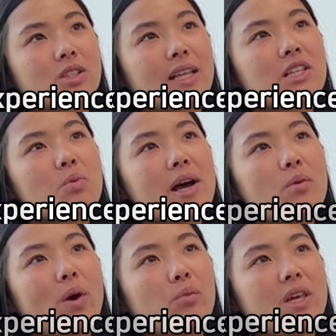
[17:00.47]
That's why
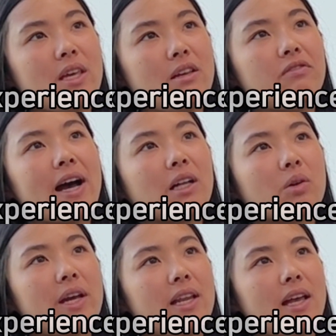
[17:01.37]
when we
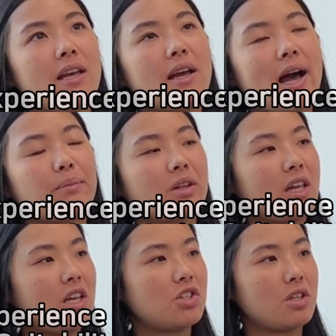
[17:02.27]
evaluate a
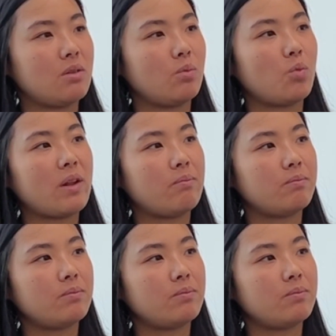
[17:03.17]
application, when